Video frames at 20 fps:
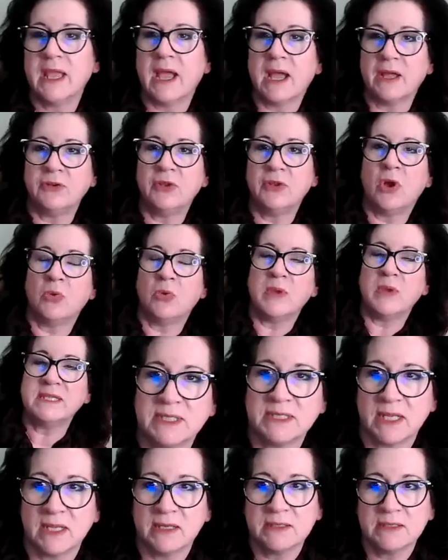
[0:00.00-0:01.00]
Yeah. No,
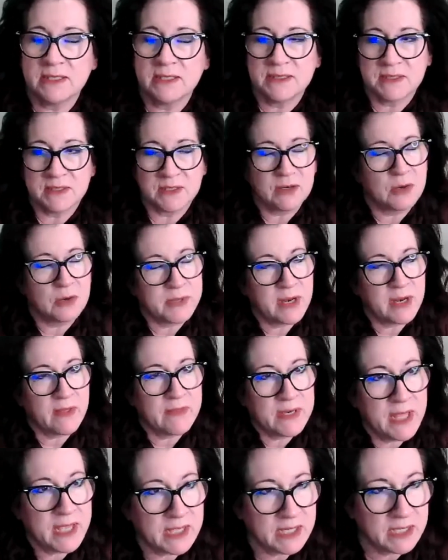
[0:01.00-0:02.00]
we tend to zero in
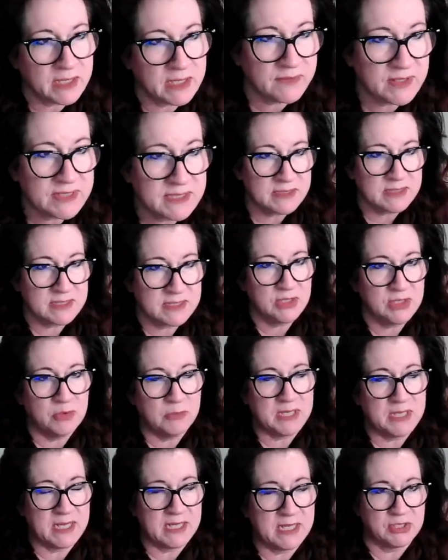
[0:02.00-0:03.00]
on the negative. It's
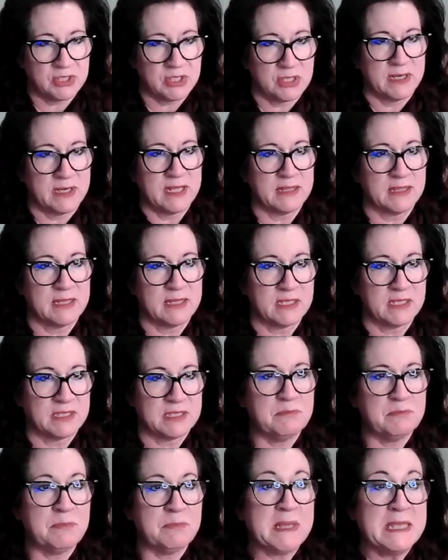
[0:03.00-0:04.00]
human nature. And I think
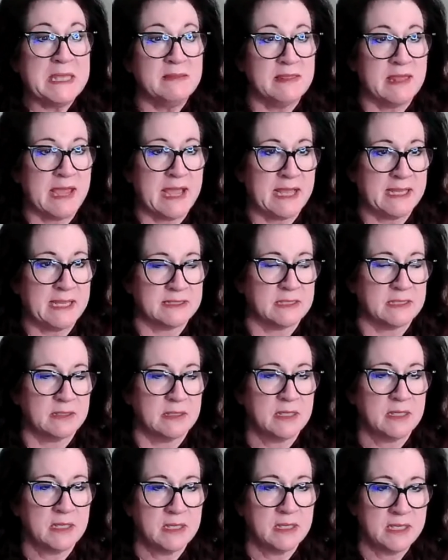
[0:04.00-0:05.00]
to beat that
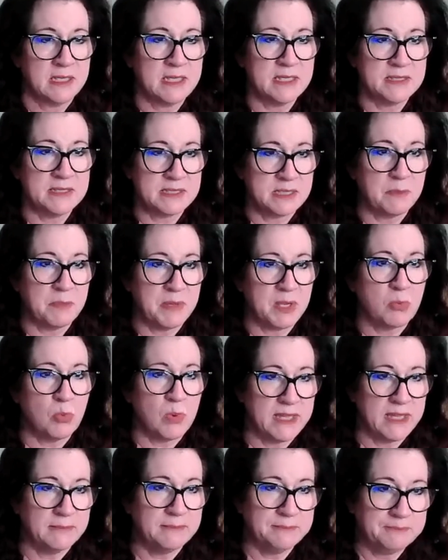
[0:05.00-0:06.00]
is the big
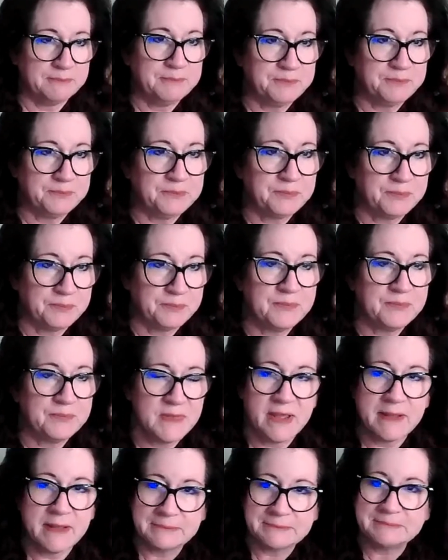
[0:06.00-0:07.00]
win.
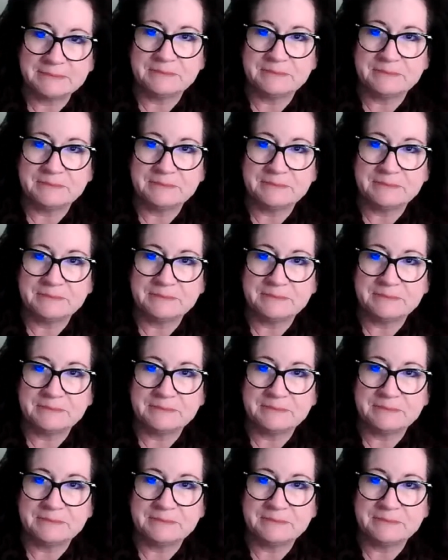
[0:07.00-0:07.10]
Yeah.